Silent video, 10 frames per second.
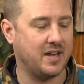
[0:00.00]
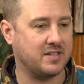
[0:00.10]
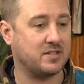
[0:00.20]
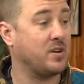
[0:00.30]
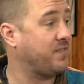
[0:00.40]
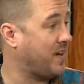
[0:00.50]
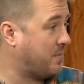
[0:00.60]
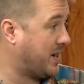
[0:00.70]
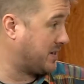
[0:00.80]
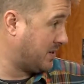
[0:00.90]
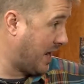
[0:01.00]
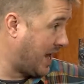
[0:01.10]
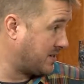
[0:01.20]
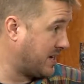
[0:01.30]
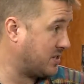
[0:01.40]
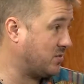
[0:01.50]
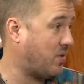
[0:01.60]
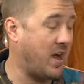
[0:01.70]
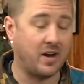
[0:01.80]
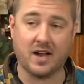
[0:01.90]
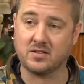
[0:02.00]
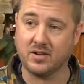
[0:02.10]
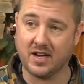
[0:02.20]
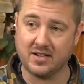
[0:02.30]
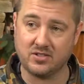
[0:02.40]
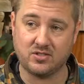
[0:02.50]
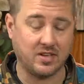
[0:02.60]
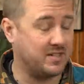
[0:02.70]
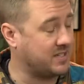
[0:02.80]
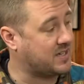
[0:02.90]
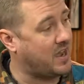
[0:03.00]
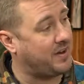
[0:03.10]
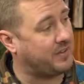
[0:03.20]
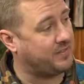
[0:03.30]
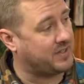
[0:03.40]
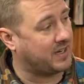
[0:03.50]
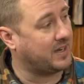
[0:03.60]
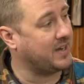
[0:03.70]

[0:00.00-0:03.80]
it's $35 at Attitash and Wildcat, so you get a discounted lift ticket.